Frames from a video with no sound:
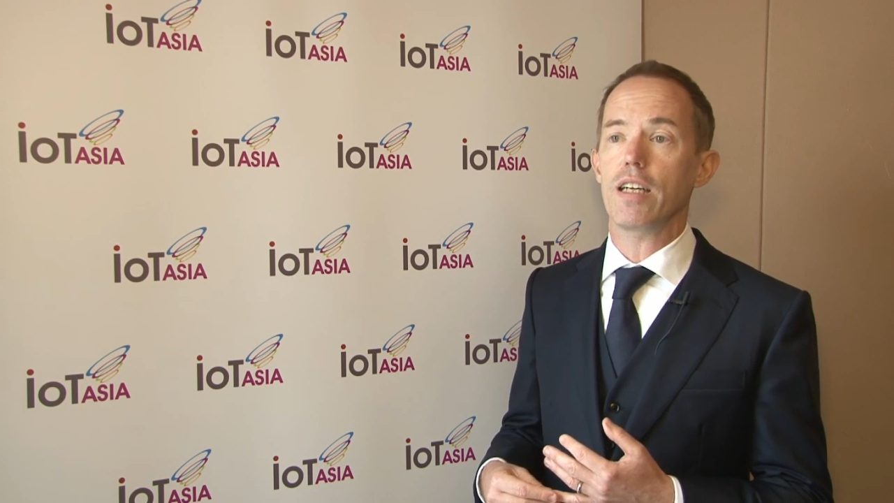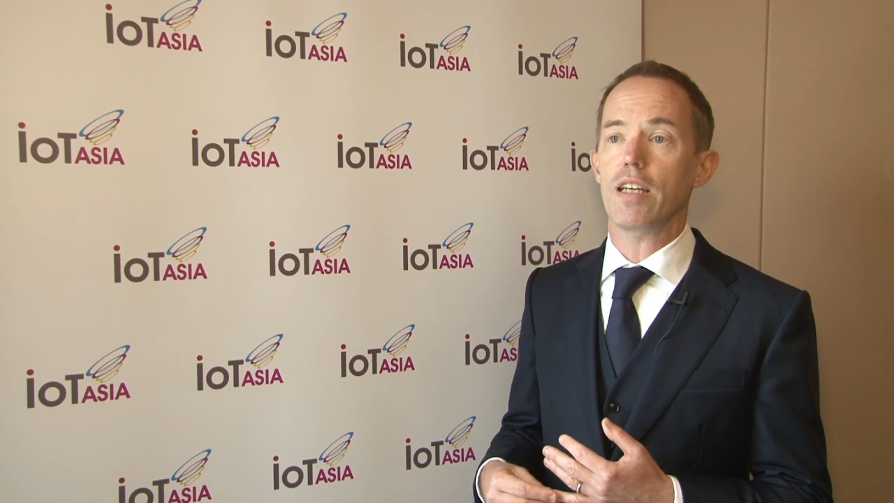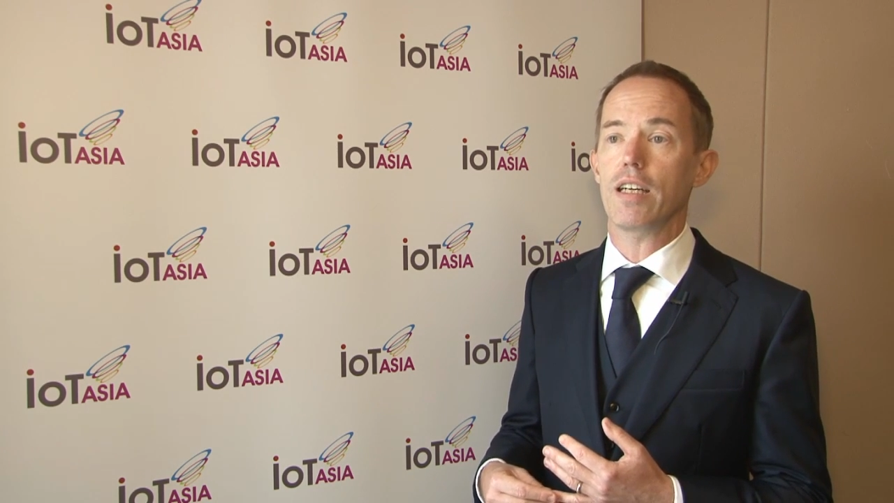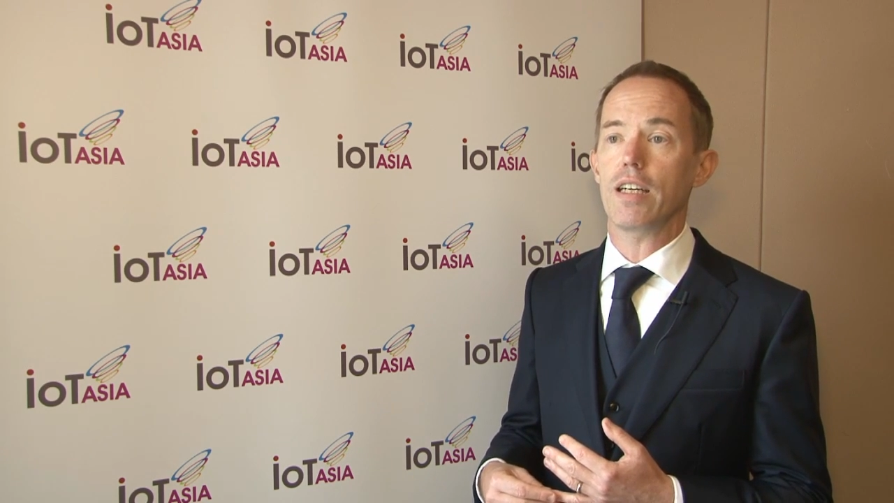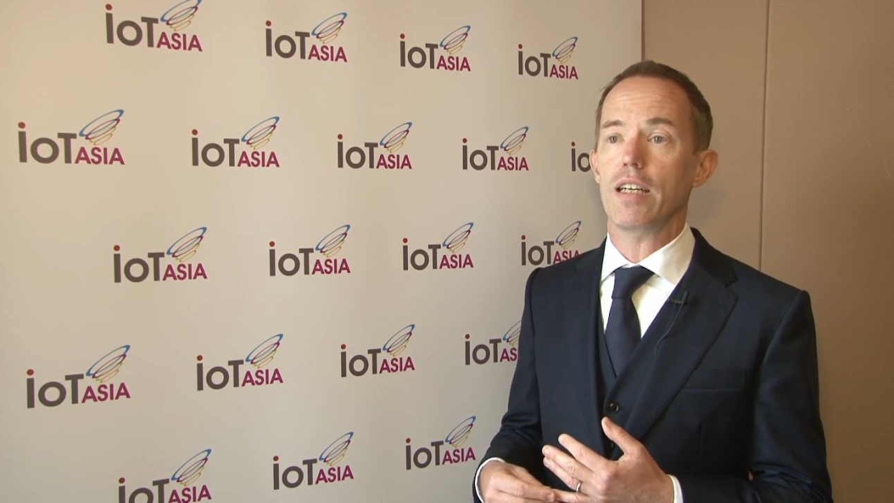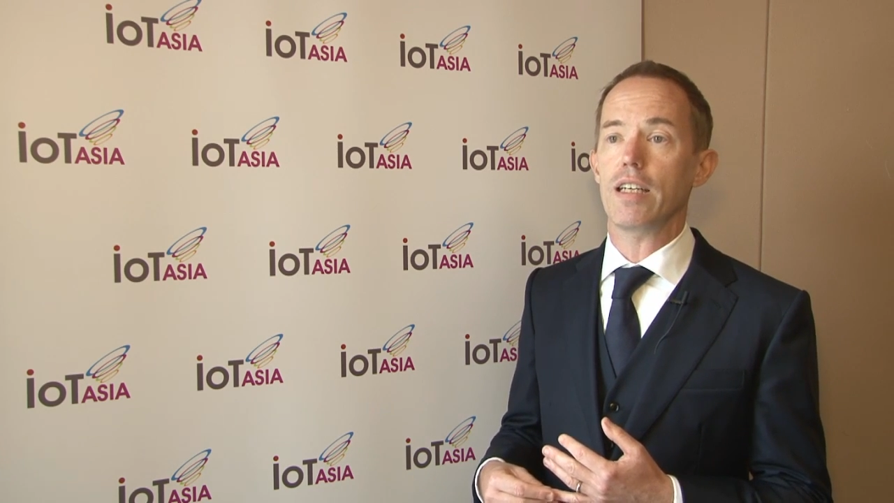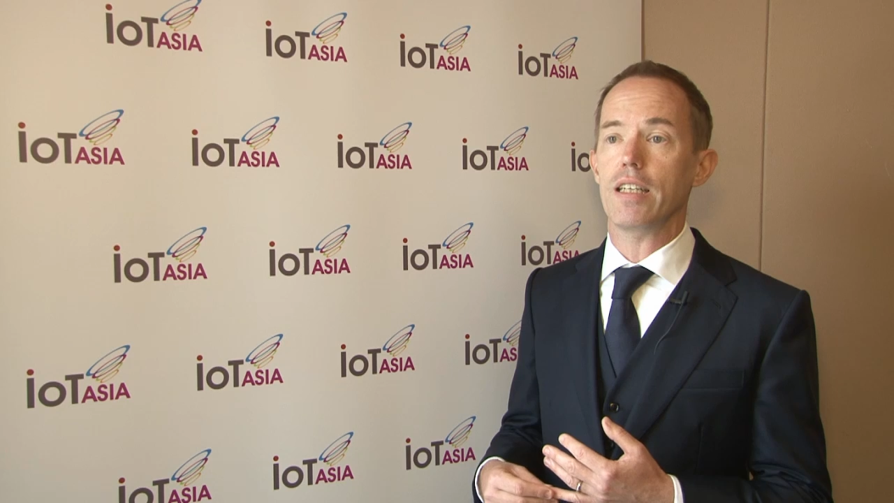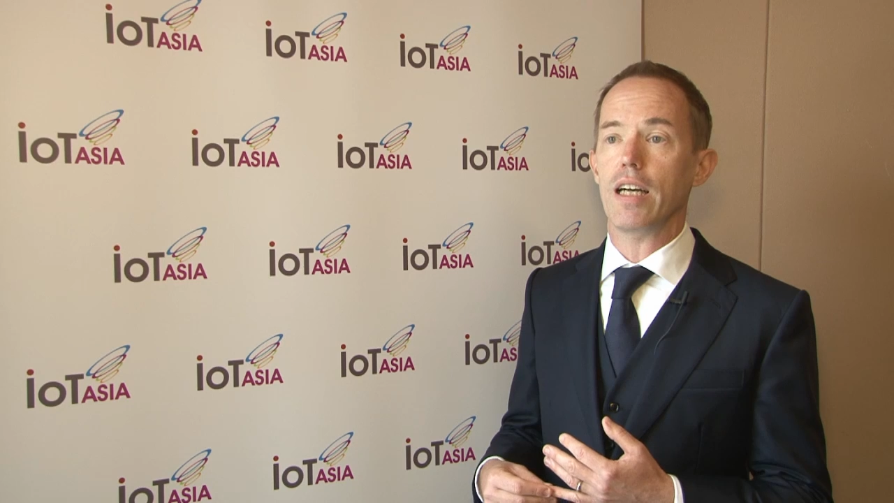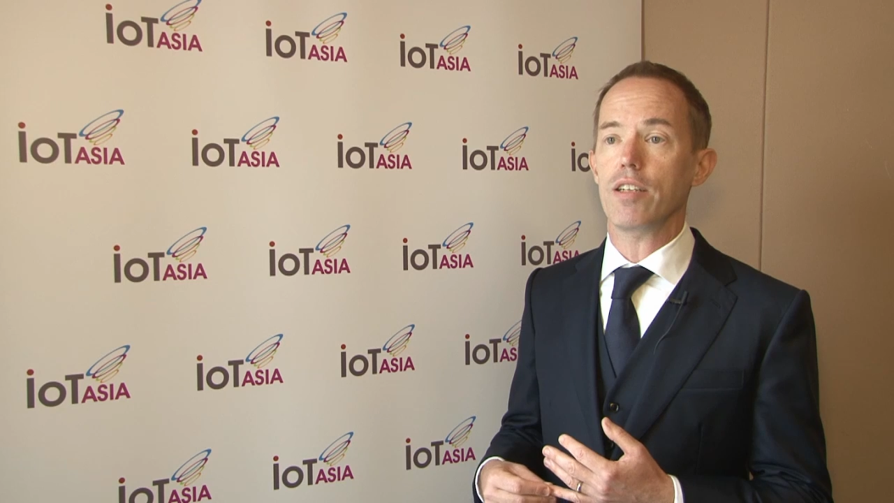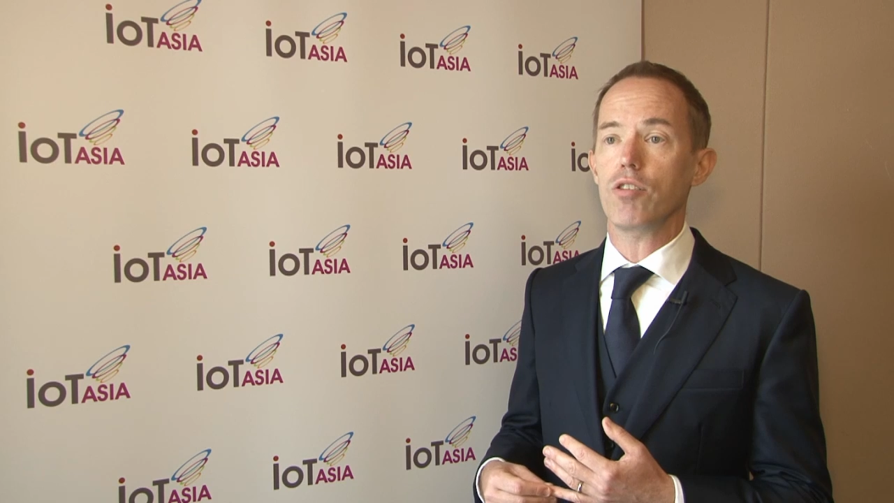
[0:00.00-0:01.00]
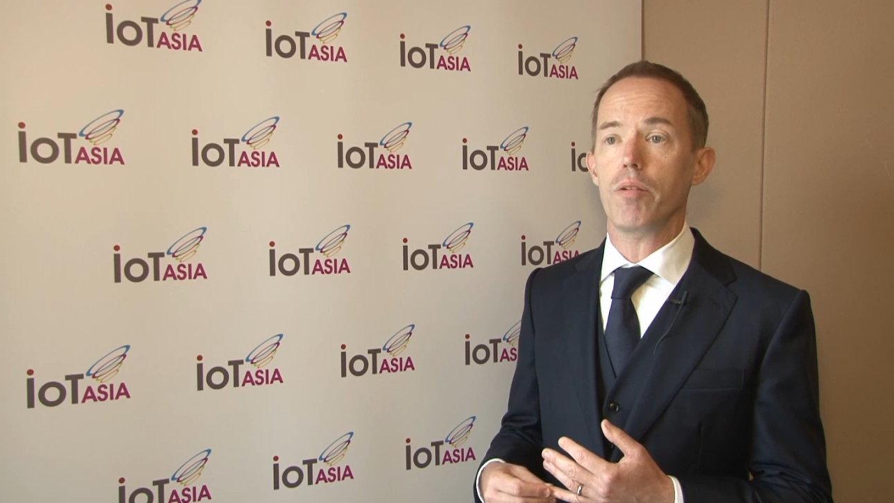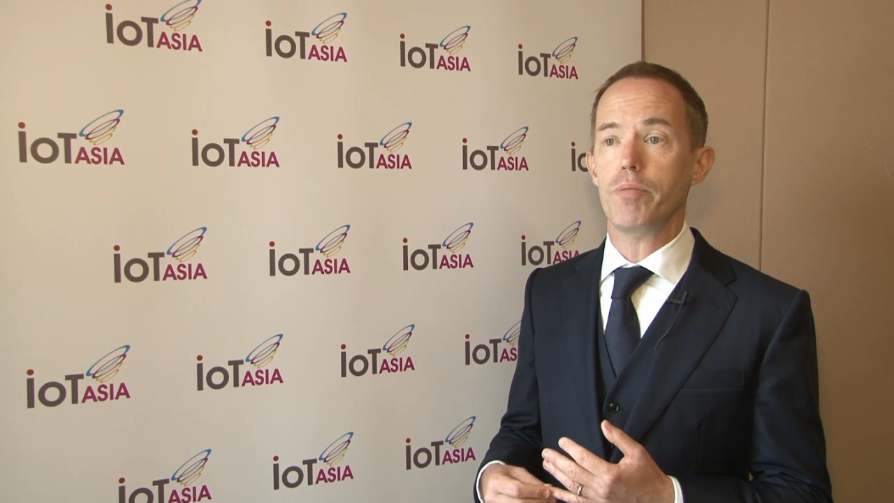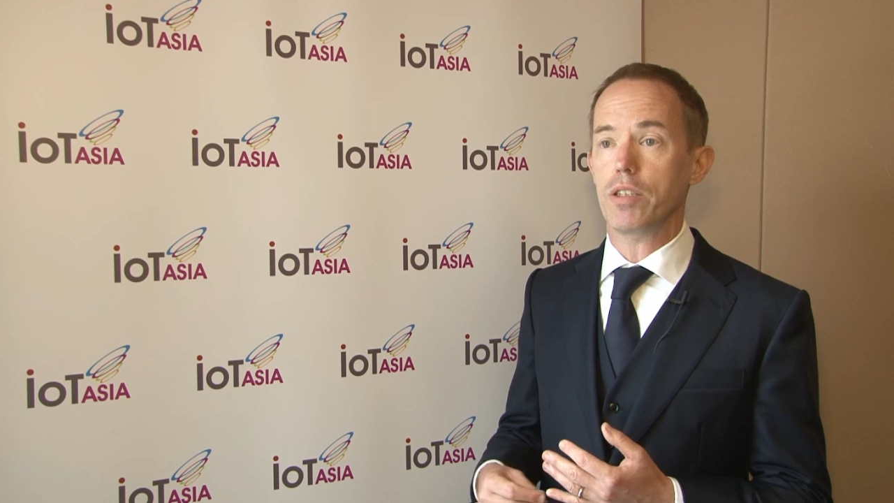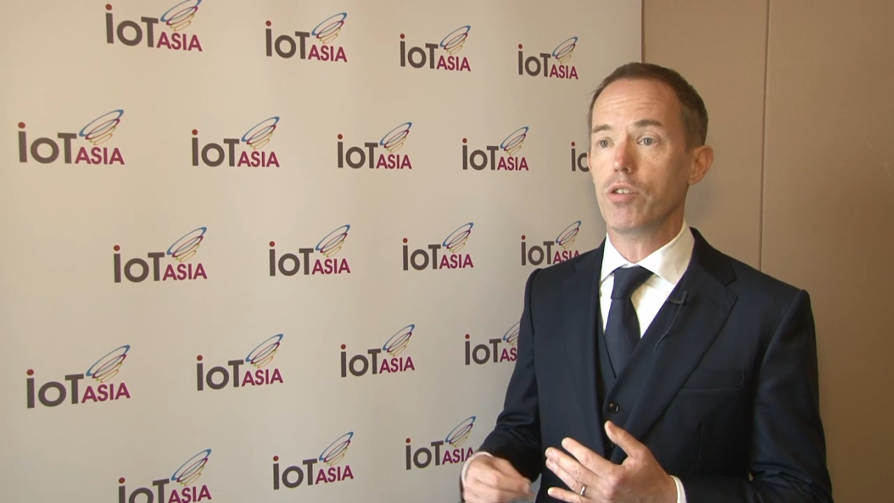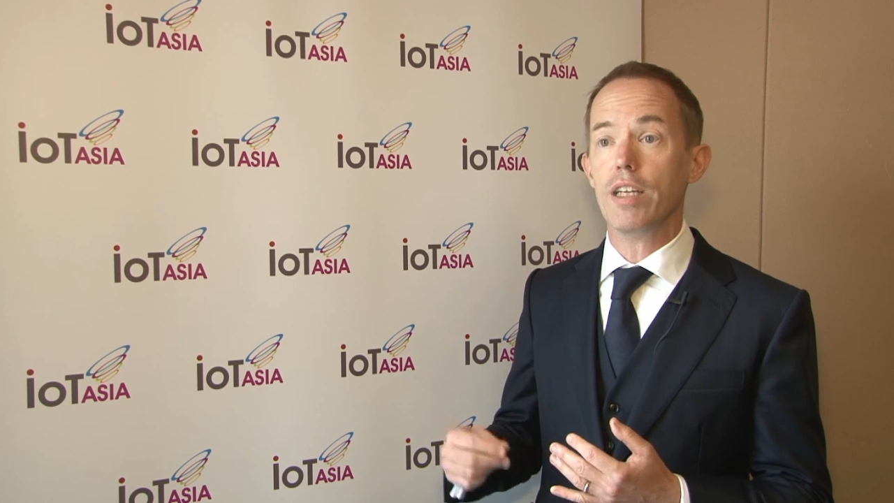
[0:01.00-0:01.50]

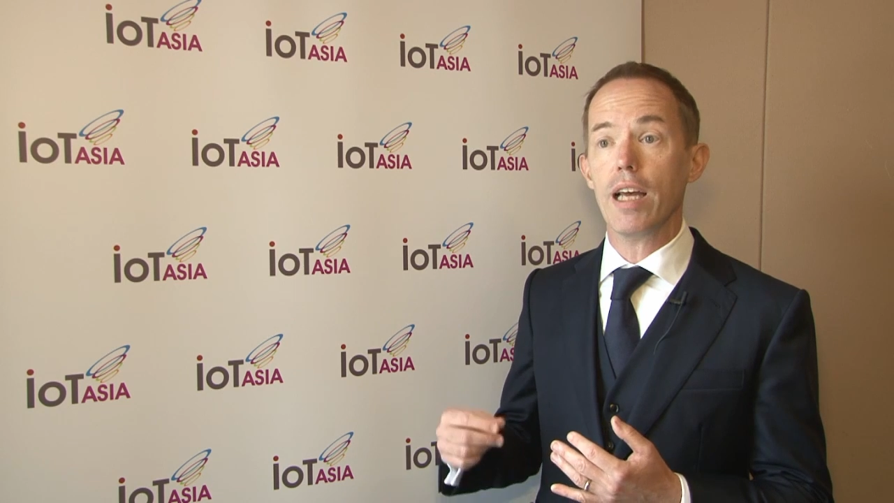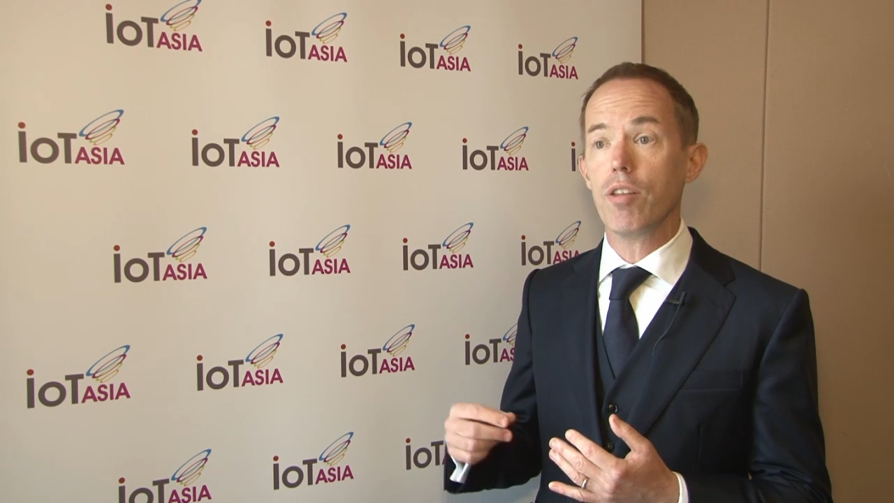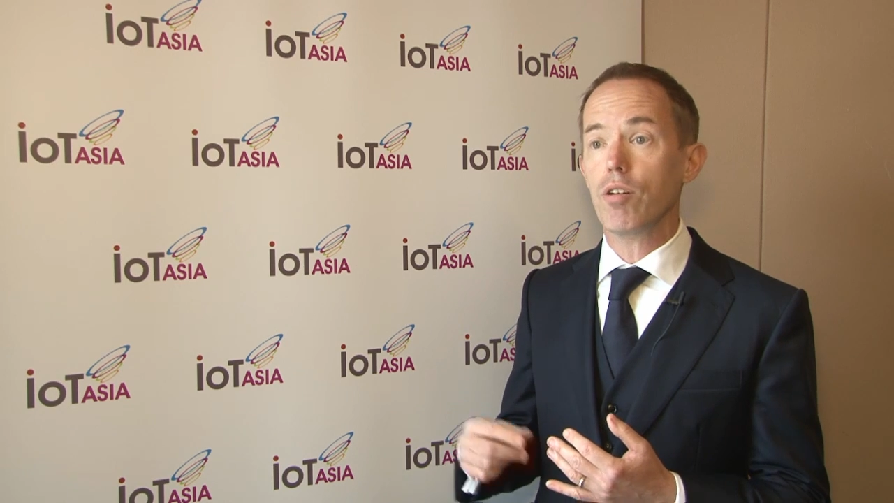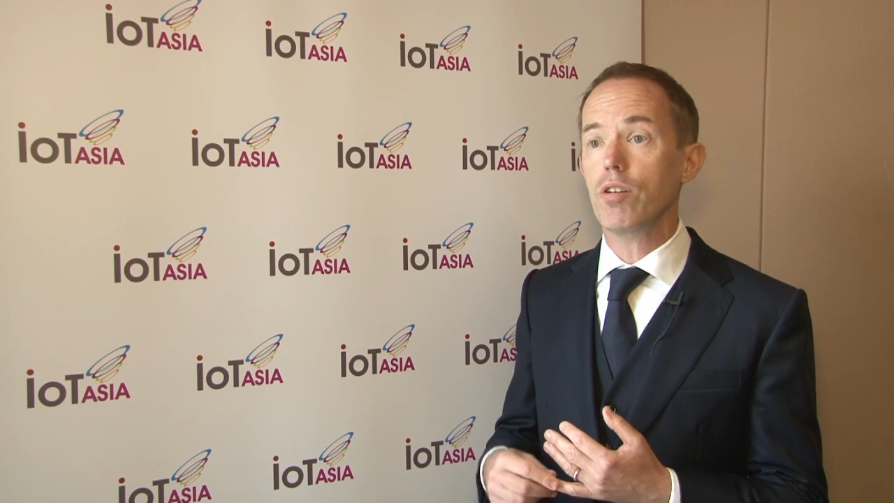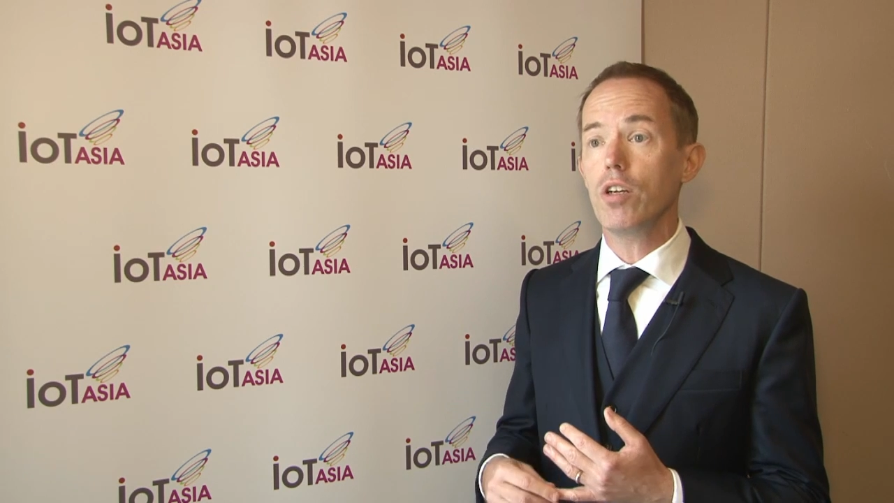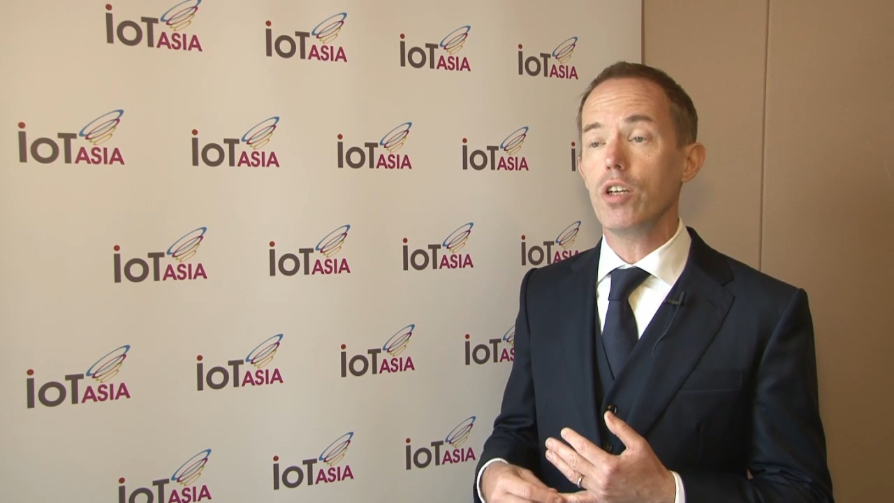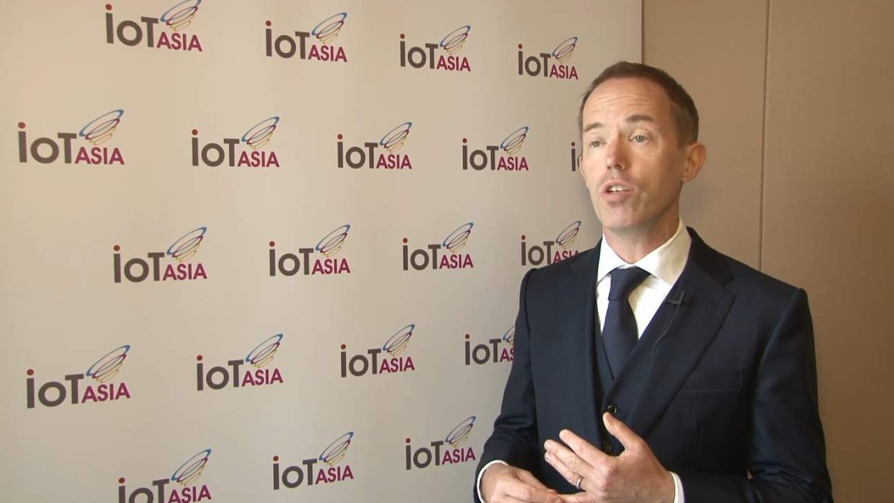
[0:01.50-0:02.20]
adopted together,